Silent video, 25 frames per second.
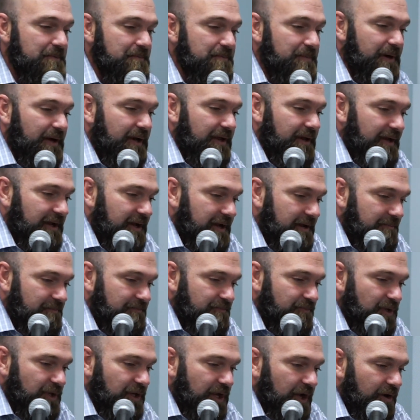But,
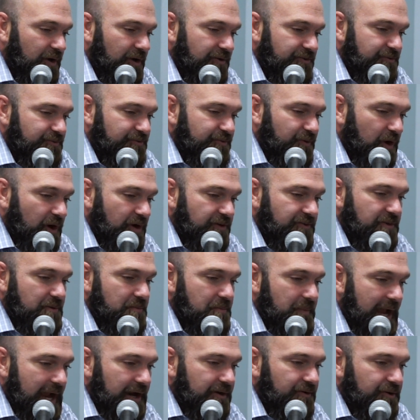as far as the
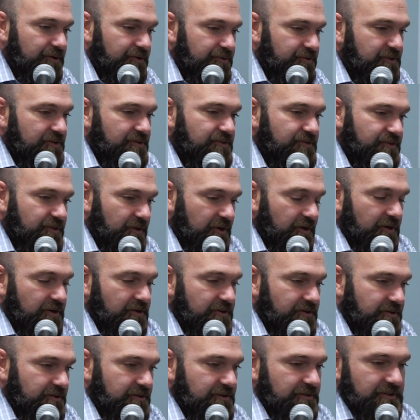macro is
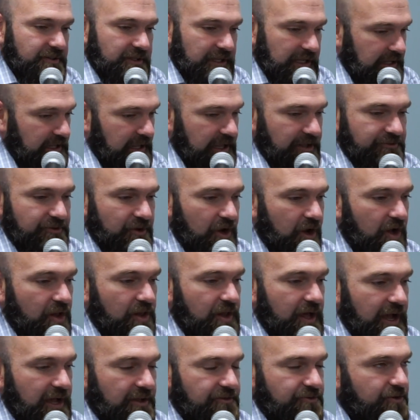concerned, yes,
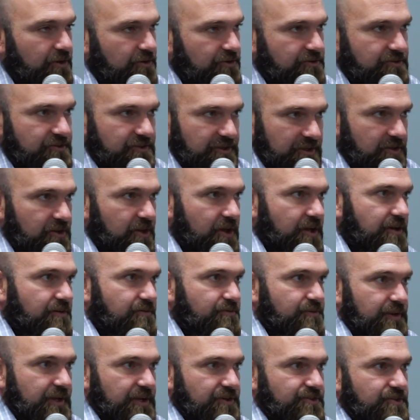all eyes are still on
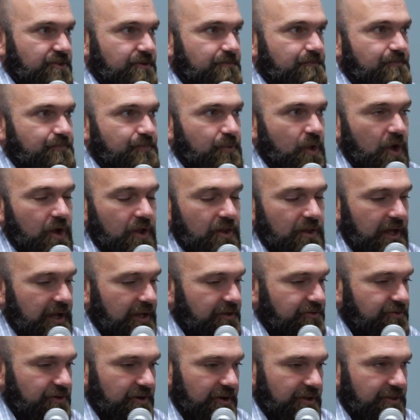inflation. All
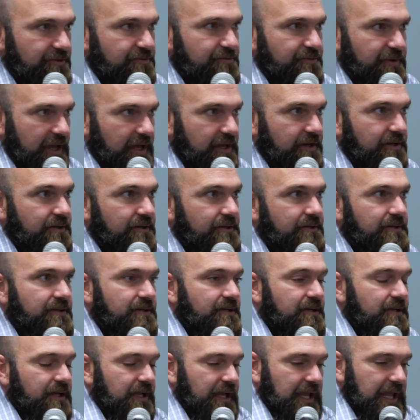eyes are on the Fed.
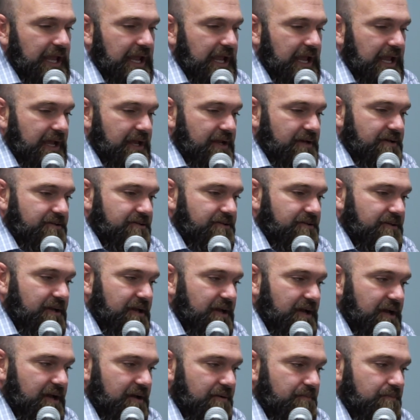And
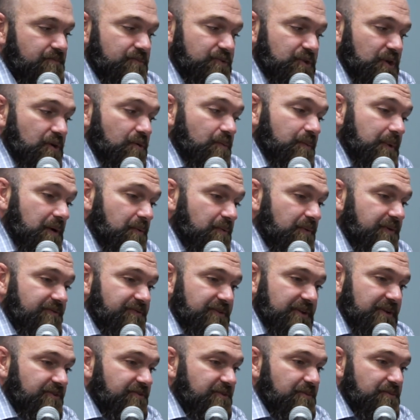but we've
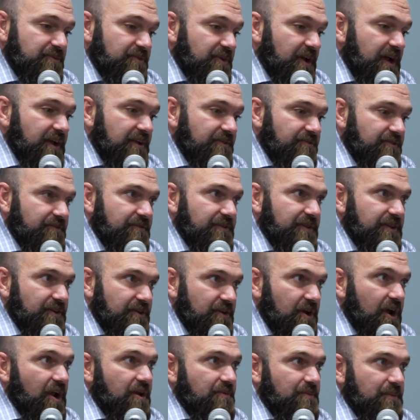seen some signs of the
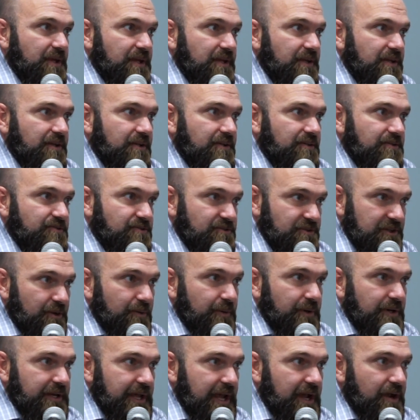economy
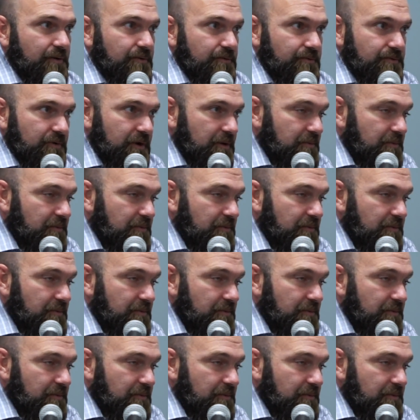slowing down.